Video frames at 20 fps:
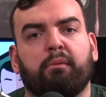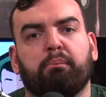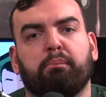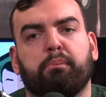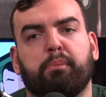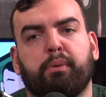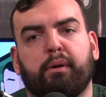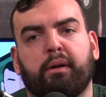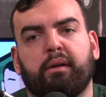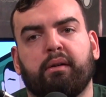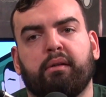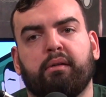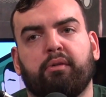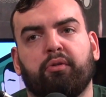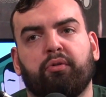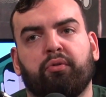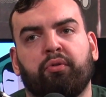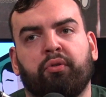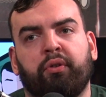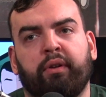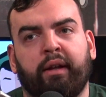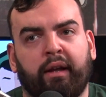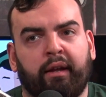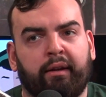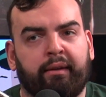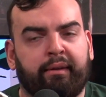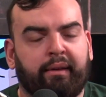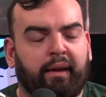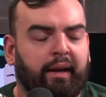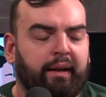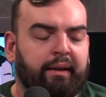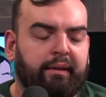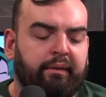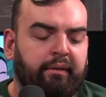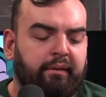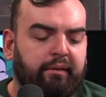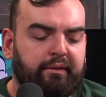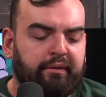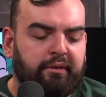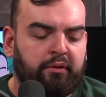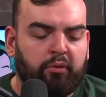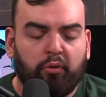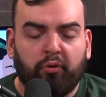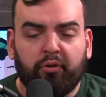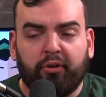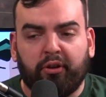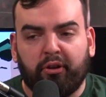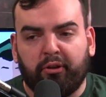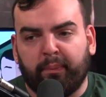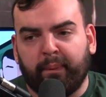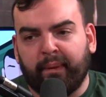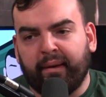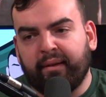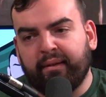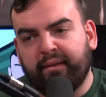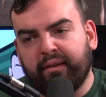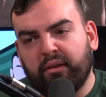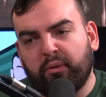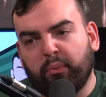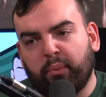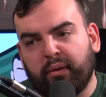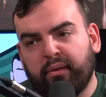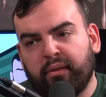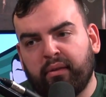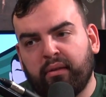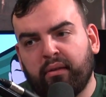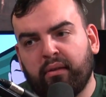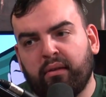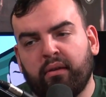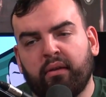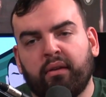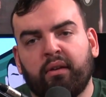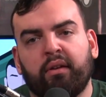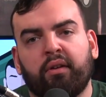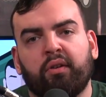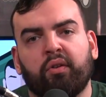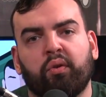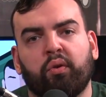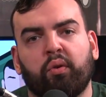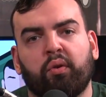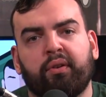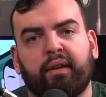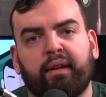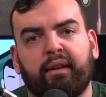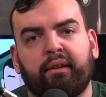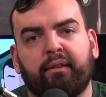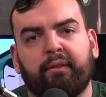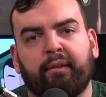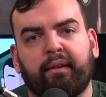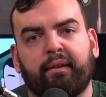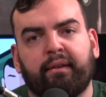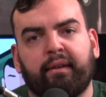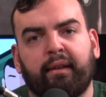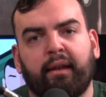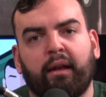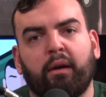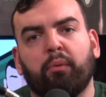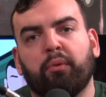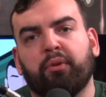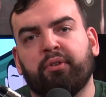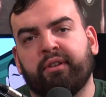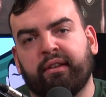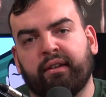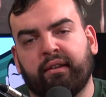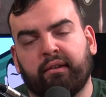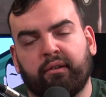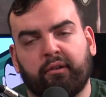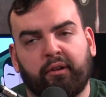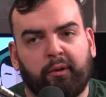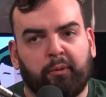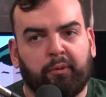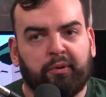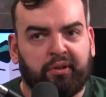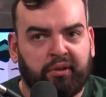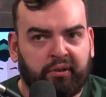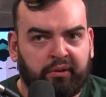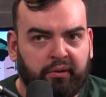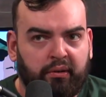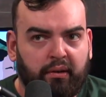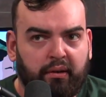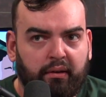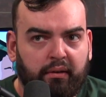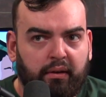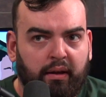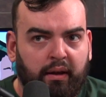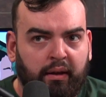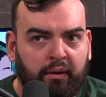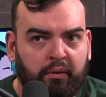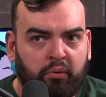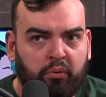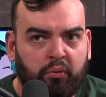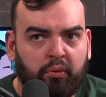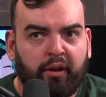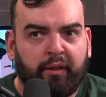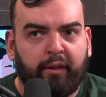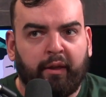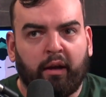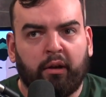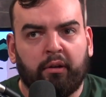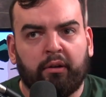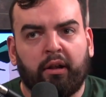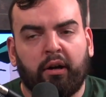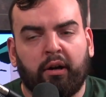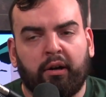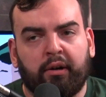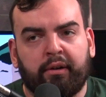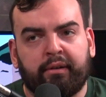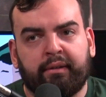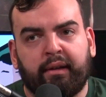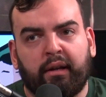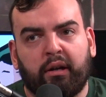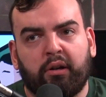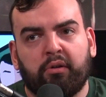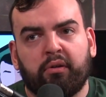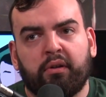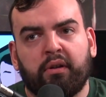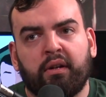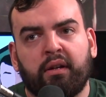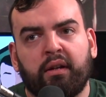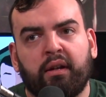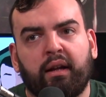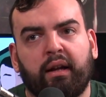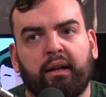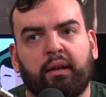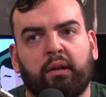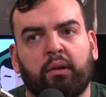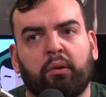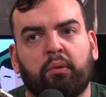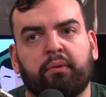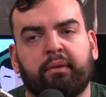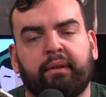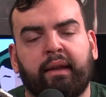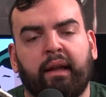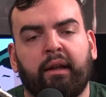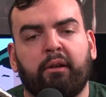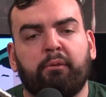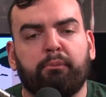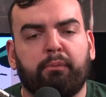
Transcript: But she has had close experiences with suicide and things like that, which is a which is a story that I'll let her tell in her own time.